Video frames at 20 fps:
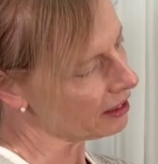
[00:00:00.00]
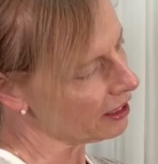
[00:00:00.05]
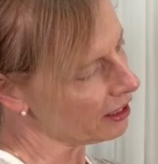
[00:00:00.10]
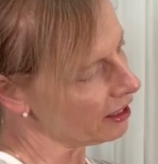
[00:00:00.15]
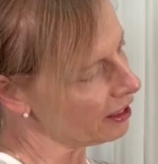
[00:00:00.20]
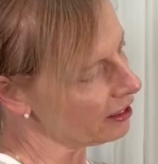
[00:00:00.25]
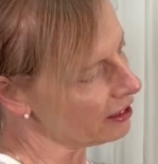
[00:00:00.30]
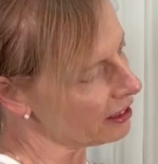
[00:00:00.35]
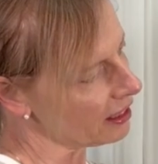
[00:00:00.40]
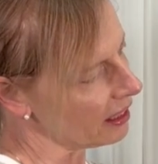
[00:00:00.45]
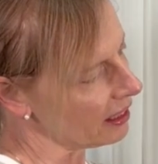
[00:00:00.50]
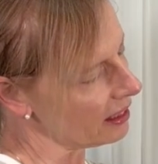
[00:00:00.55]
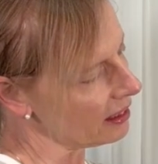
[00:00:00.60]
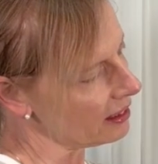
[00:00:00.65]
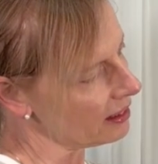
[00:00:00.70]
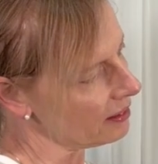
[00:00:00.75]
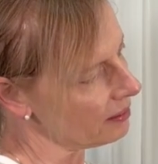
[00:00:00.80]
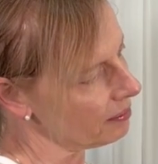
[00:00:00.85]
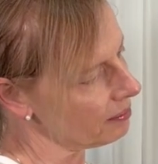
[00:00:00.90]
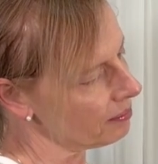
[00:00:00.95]
the other side.
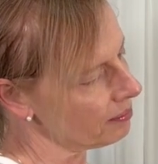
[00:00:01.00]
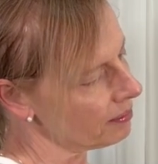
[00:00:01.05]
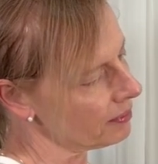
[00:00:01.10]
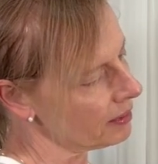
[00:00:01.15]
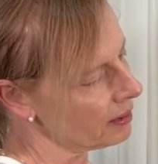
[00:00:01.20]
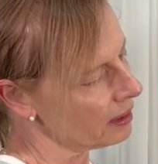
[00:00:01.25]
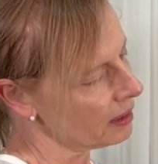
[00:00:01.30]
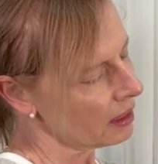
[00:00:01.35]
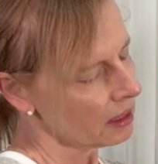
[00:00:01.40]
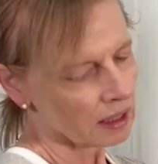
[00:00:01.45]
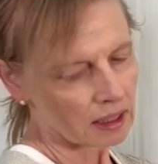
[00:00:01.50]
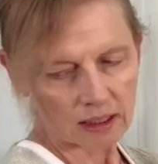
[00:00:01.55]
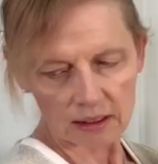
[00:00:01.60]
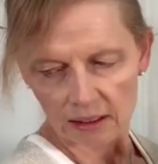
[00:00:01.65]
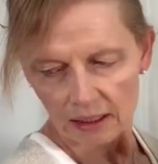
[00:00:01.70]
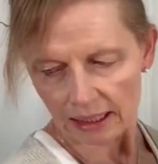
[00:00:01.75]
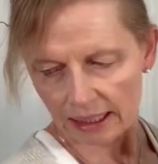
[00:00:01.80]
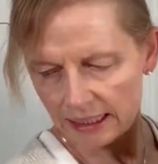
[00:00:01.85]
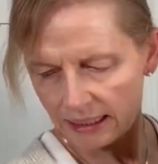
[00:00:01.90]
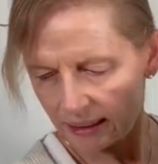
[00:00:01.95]

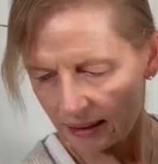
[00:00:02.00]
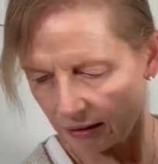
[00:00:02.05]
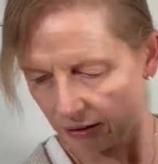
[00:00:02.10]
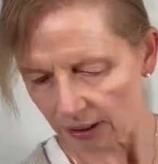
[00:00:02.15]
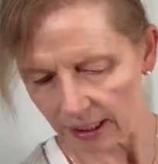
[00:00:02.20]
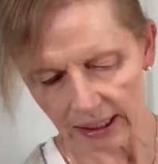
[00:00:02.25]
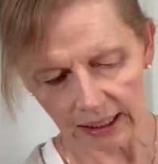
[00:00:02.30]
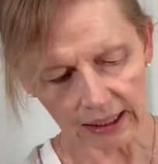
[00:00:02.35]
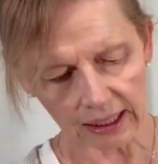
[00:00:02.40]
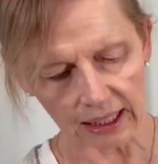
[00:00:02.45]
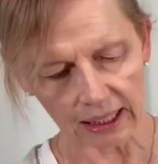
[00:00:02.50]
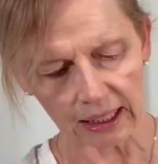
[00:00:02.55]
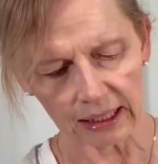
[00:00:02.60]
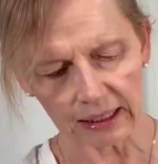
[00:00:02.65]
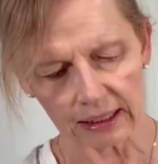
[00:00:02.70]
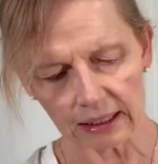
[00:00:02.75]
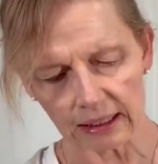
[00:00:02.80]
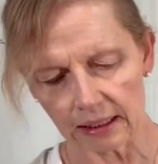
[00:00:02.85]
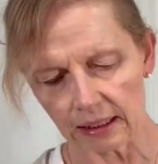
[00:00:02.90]
So let's try that.